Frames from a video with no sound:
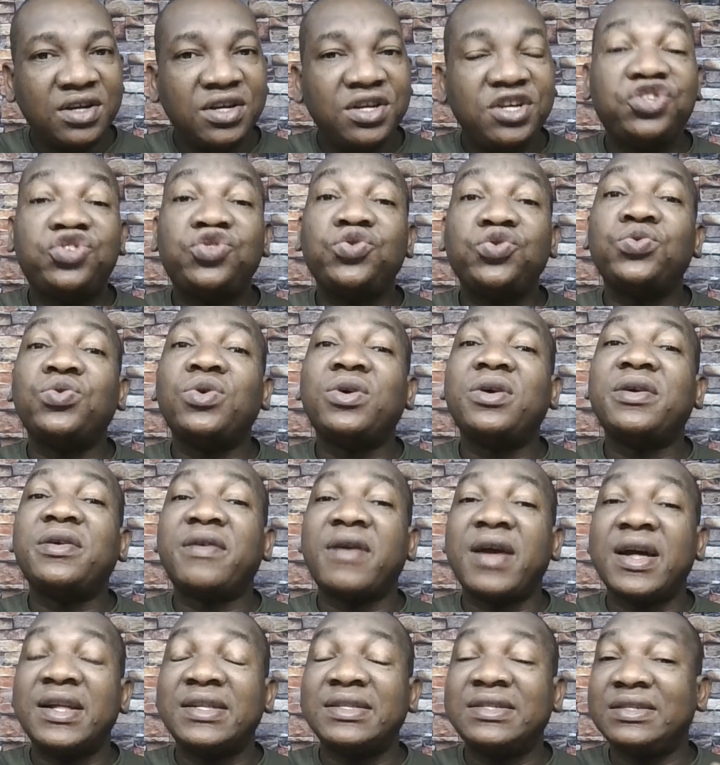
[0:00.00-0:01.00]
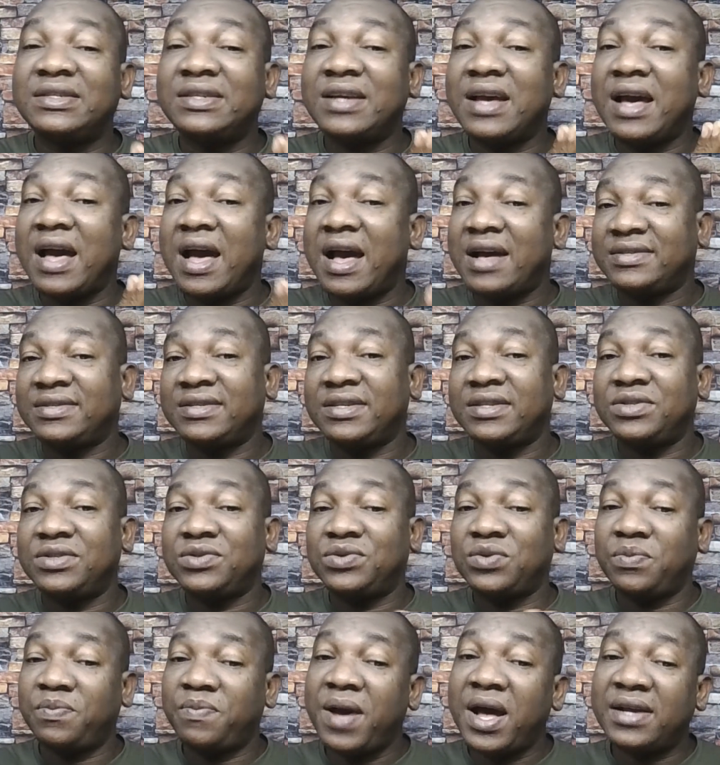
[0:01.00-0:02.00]
It will not grant it access
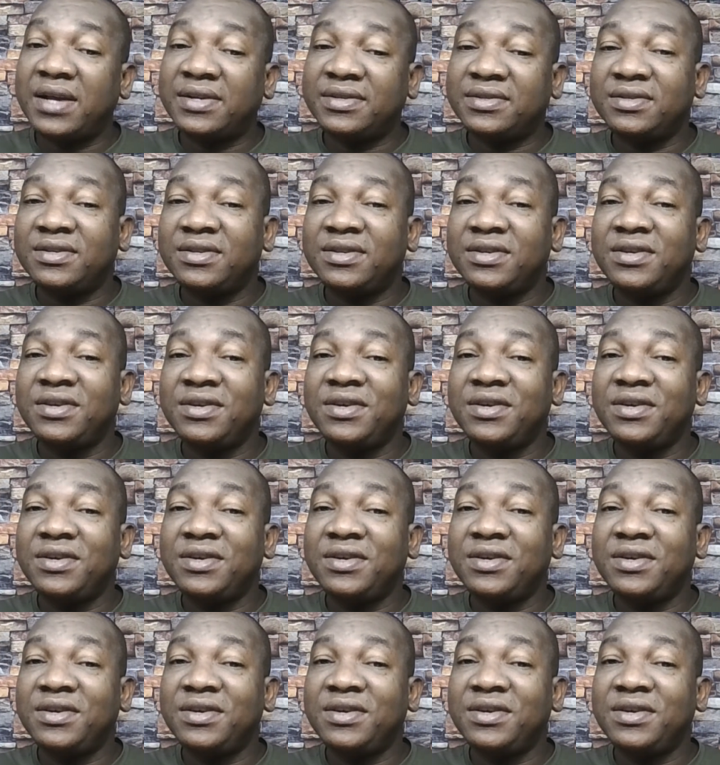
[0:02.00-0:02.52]
to pass.